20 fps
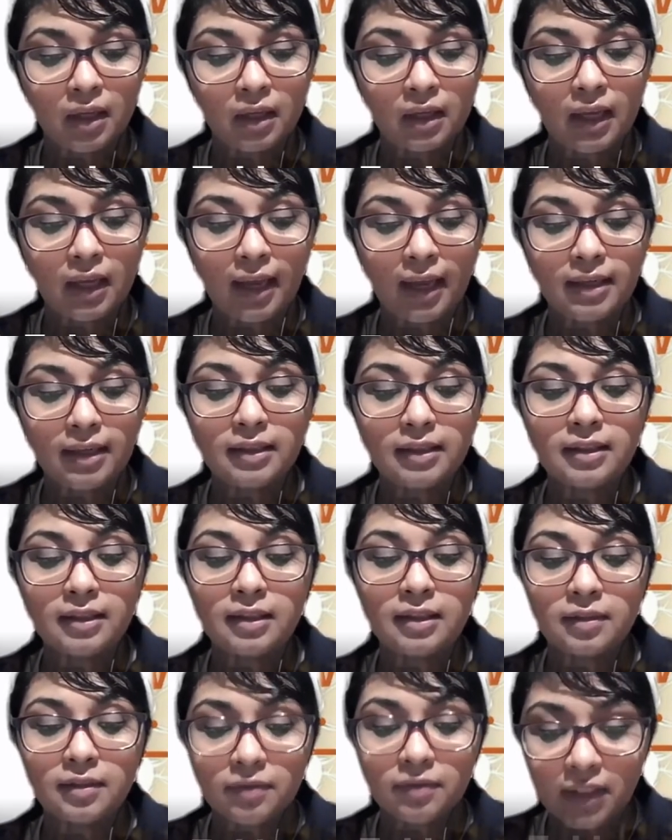Can a
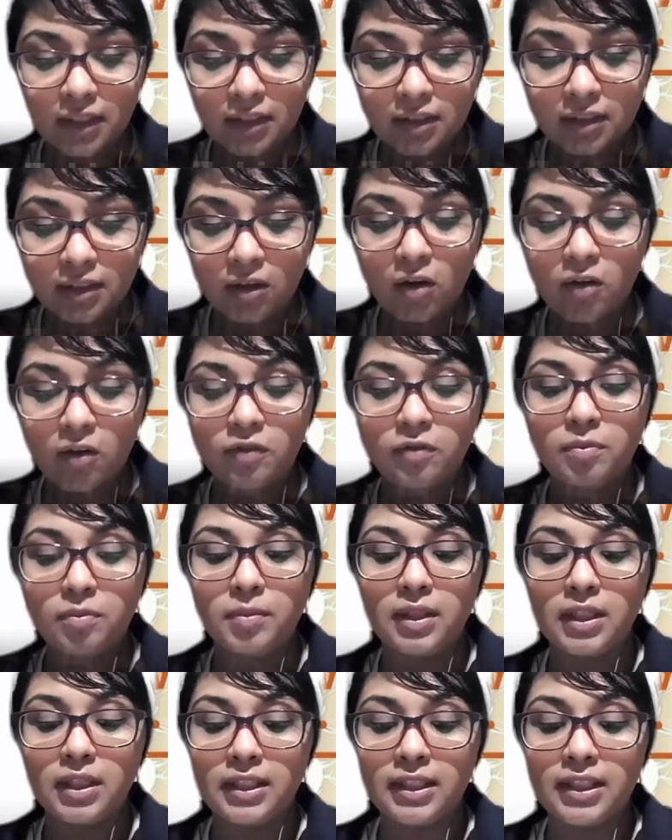convict of
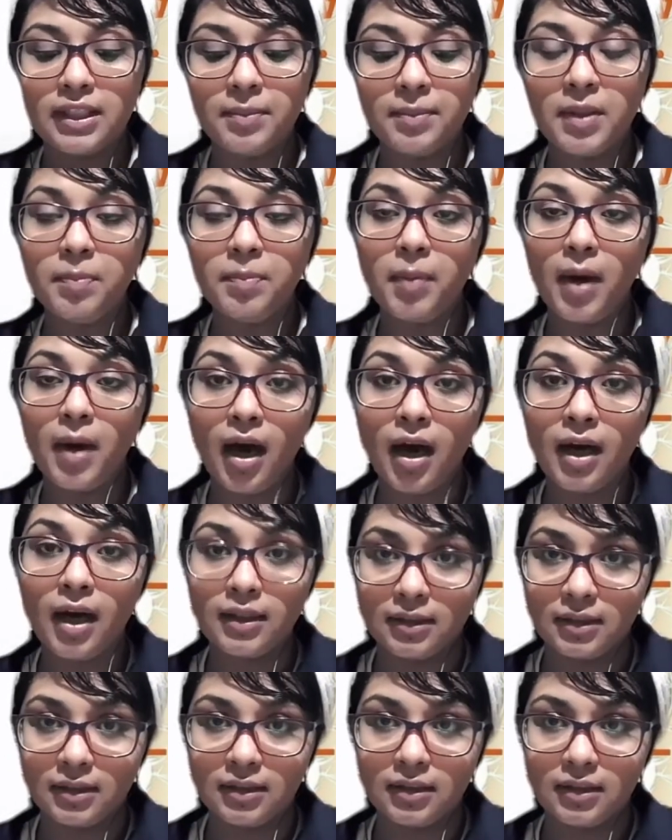murder
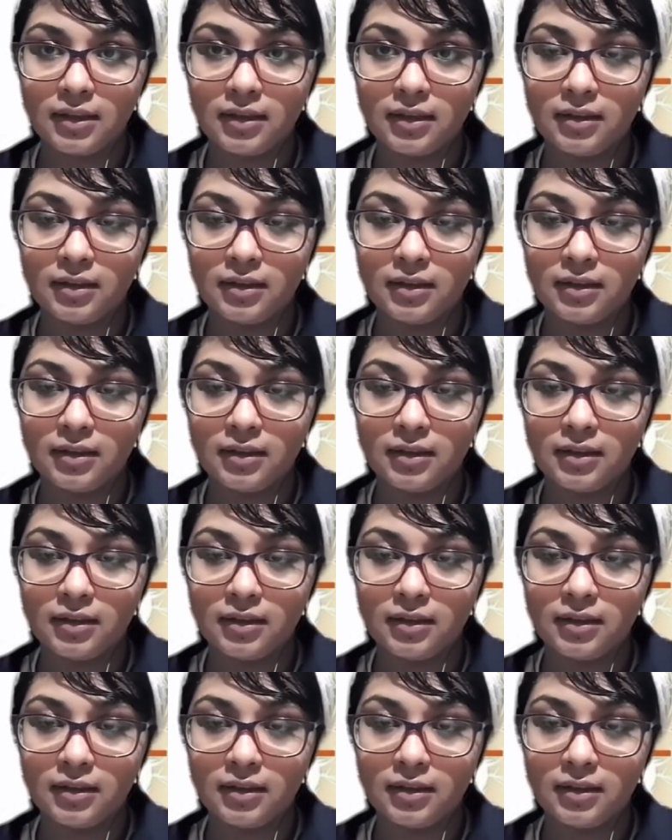pardoned?